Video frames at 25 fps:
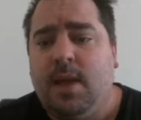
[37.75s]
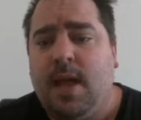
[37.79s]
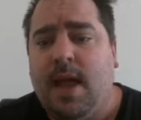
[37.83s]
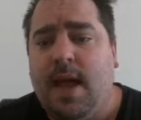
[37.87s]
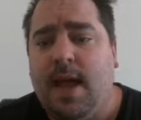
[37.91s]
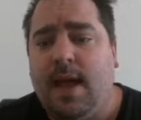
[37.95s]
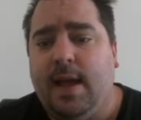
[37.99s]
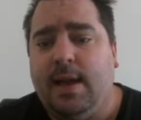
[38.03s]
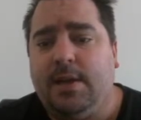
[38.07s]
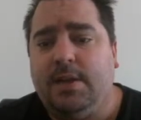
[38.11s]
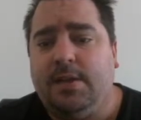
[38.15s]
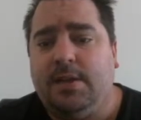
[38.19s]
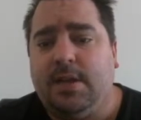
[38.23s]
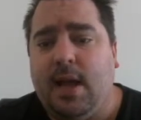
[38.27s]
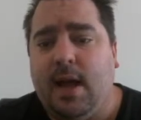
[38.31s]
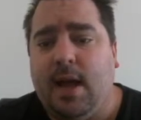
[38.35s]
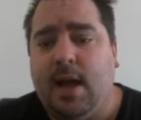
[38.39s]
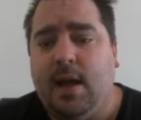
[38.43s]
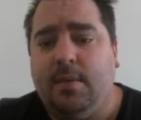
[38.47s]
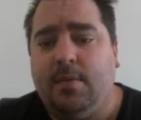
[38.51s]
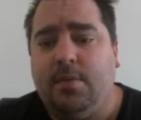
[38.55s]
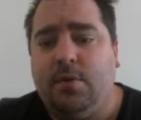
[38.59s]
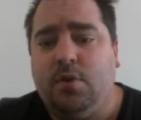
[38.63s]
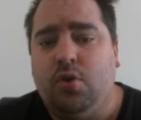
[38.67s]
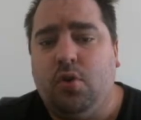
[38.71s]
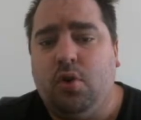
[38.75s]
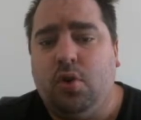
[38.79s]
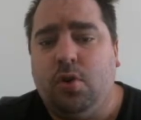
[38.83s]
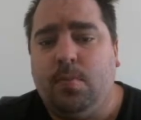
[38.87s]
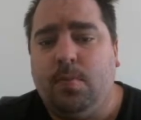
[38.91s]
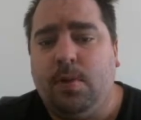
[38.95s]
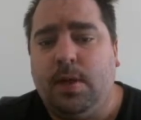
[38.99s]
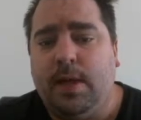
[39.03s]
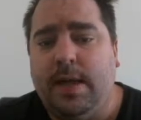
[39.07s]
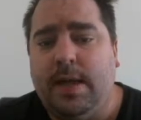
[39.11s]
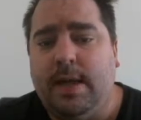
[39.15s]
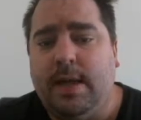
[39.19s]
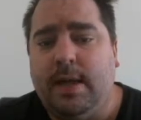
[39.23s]
And
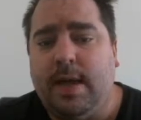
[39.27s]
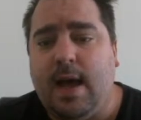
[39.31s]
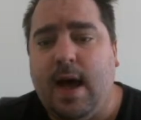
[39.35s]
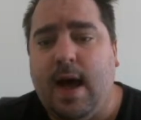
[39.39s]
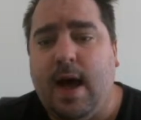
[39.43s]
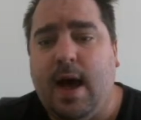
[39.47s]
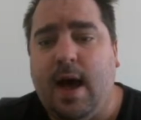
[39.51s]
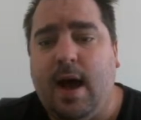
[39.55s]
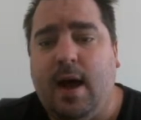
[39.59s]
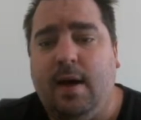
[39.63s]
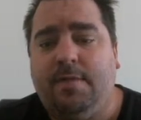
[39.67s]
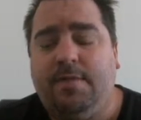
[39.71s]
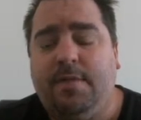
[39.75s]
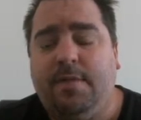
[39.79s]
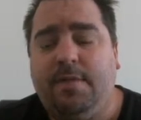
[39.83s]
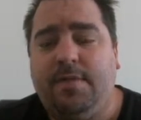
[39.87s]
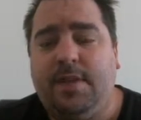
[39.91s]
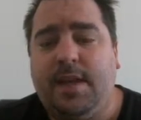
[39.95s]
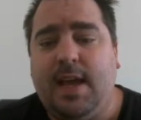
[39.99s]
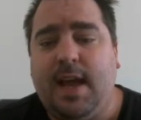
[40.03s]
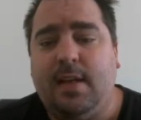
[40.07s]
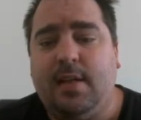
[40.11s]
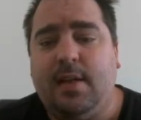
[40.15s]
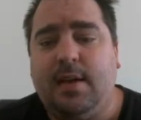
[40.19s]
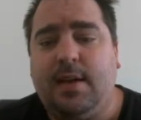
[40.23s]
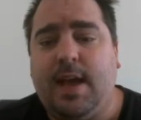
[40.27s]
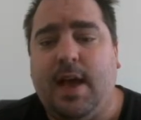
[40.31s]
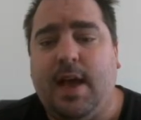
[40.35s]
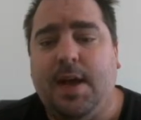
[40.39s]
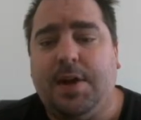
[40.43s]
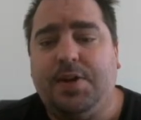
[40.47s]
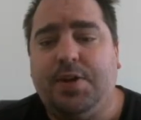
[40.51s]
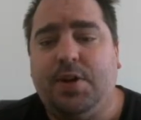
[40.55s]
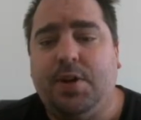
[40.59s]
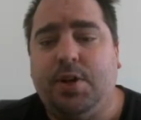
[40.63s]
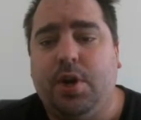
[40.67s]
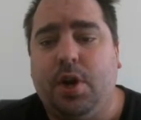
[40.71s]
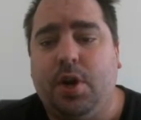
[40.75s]
normally half of the
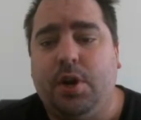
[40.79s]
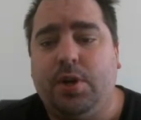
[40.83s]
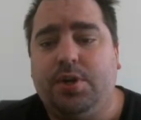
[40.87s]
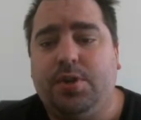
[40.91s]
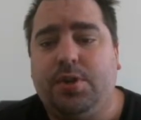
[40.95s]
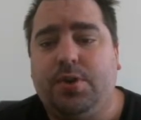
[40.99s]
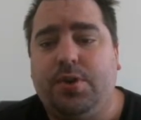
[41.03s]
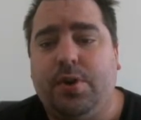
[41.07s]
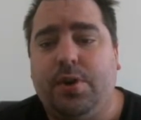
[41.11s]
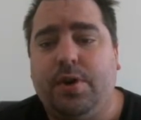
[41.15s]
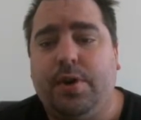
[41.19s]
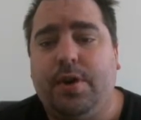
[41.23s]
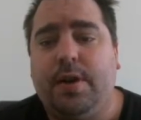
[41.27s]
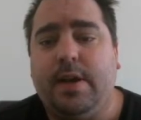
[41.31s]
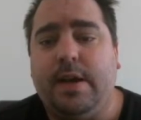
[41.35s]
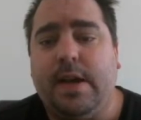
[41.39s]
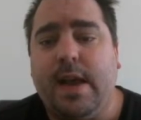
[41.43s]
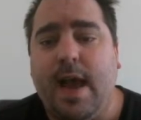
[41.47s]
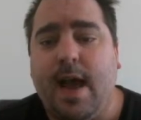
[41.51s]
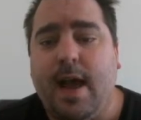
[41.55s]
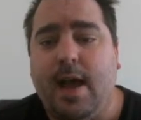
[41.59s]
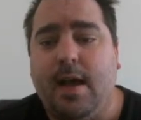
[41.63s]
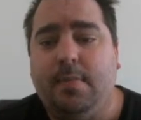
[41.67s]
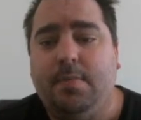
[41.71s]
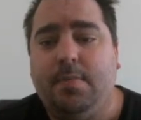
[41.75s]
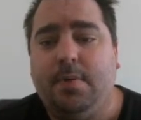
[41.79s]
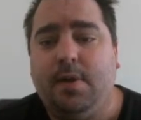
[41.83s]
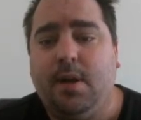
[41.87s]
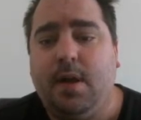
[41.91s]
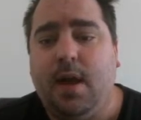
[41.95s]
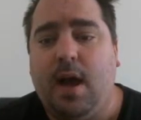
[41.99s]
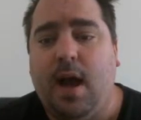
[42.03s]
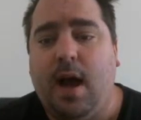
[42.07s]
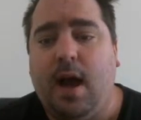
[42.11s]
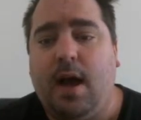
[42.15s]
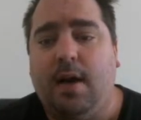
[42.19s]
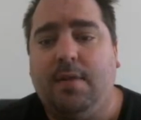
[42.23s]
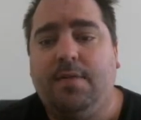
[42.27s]
allocation goes through to NAB,
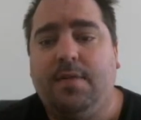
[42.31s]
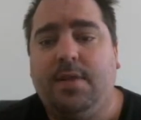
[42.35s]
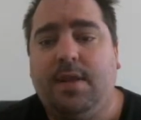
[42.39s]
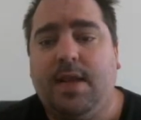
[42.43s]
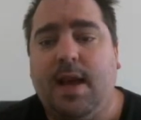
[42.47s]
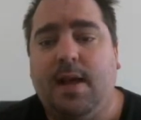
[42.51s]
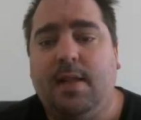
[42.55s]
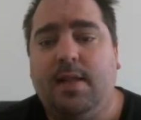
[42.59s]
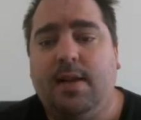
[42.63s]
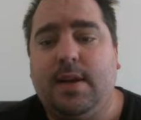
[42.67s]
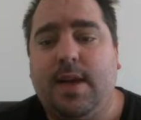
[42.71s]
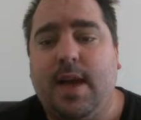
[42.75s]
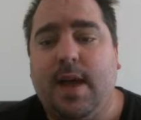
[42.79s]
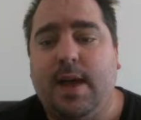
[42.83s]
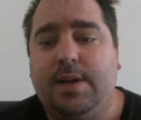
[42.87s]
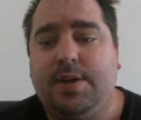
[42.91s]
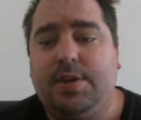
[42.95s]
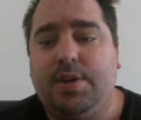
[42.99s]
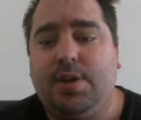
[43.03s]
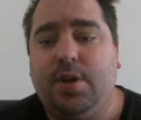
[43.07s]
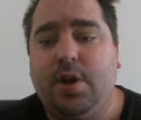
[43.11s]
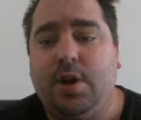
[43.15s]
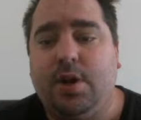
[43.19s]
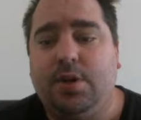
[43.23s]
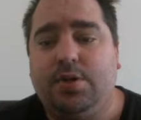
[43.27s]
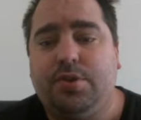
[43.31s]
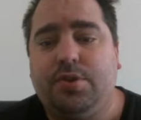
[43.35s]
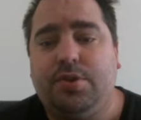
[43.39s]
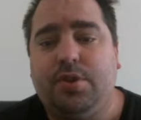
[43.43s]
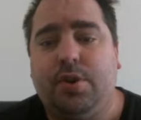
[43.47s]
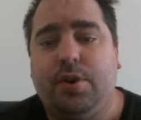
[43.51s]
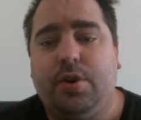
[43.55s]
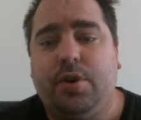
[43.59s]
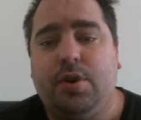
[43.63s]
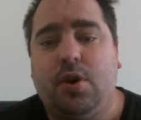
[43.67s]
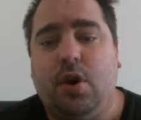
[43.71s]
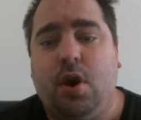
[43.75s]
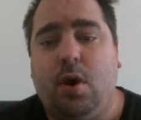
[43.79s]
half of the allocation goes
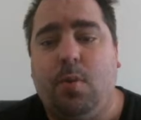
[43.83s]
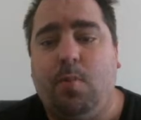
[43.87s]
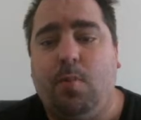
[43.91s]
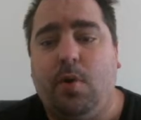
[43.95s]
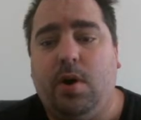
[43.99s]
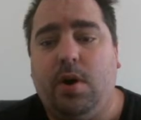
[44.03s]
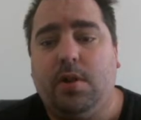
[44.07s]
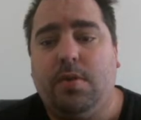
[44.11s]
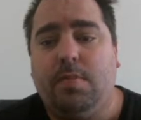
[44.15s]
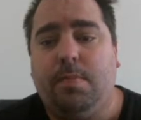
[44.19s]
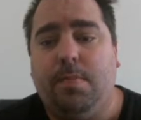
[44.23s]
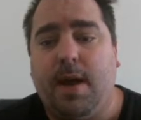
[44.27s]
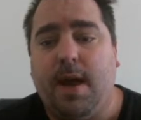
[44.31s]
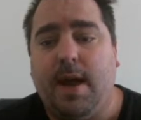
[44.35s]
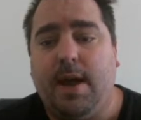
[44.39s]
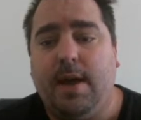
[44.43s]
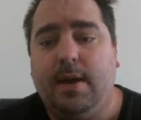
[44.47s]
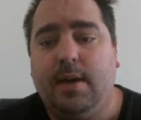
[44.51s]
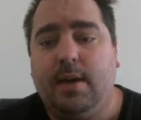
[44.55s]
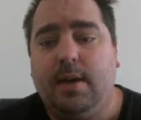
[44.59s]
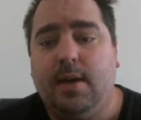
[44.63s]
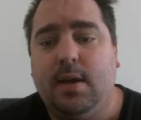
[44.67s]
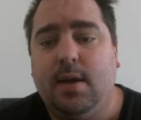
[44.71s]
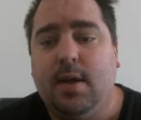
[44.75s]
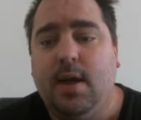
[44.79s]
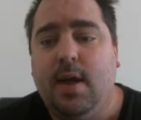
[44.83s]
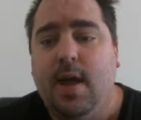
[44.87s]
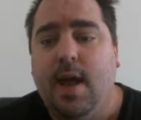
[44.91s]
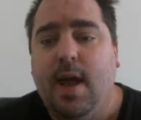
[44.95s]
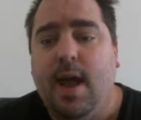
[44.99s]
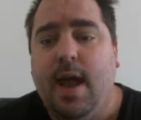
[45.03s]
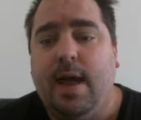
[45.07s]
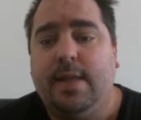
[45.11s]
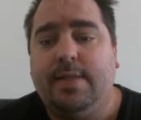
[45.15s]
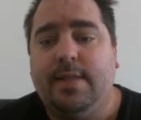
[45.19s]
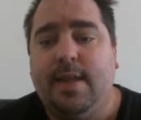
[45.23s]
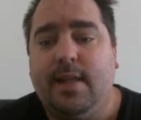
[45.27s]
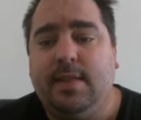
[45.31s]
through to Commonwealth Bank,
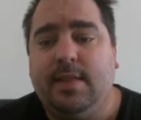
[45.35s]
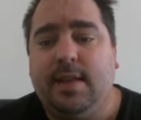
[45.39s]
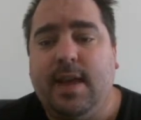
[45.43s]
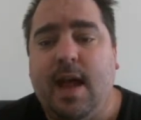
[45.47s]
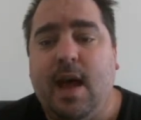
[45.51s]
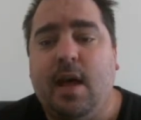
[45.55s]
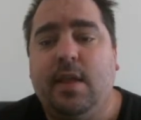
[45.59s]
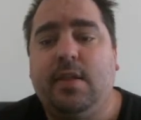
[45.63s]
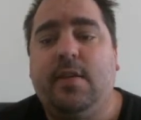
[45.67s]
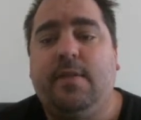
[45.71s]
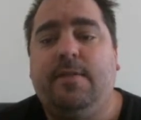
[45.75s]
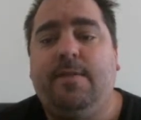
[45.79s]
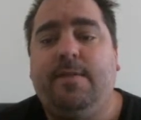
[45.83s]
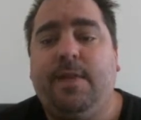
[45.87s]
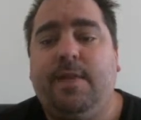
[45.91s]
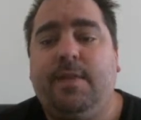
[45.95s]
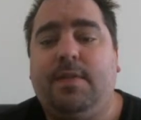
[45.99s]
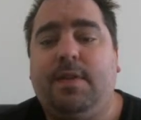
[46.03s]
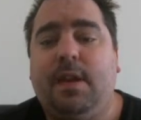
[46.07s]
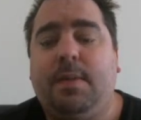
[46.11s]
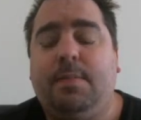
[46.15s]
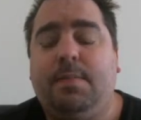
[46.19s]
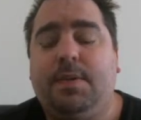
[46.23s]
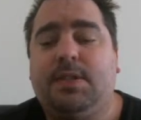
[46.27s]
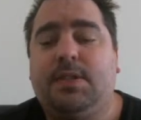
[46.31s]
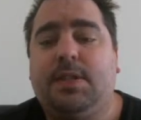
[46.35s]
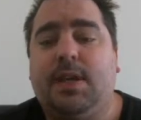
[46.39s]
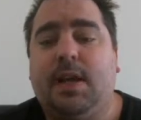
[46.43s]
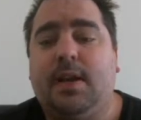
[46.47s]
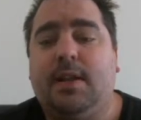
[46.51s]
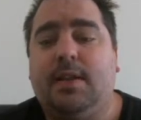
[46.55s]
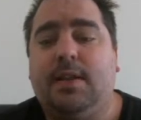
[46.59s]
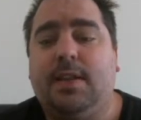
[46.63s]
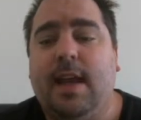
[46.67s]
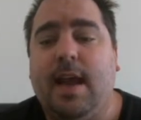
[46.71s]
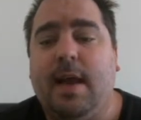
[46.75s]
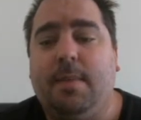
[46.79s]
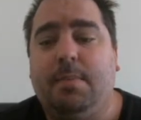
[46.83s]
and then the other
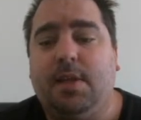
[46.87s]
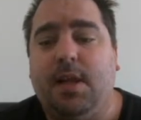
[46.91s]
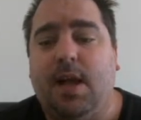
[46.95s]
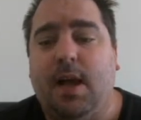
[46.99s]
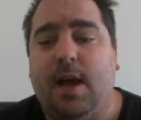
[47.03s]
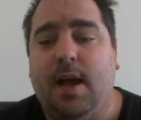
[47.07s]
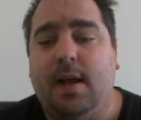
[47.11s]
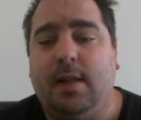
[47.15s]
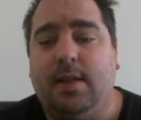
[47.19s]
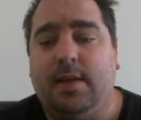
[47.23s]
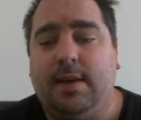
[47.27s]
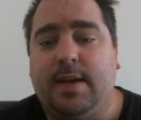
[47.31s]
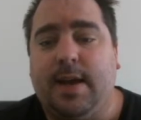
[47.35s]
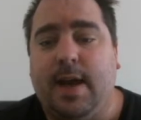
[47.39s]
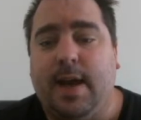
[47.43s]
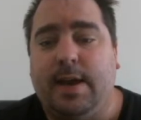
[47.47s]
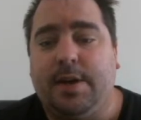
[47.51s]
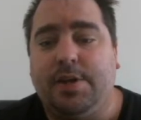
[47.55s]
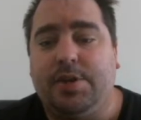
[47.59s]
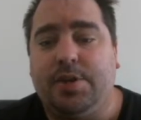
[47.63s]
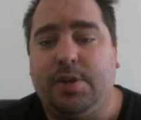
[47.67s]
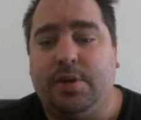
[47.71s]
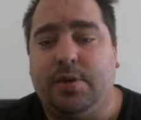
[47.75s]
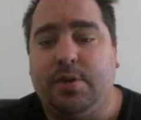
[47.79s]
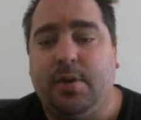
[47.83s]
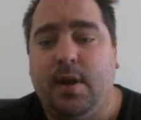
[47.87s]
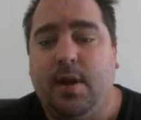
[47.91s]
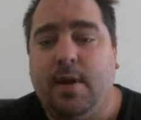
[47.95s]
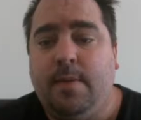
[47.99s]
50% of the allocation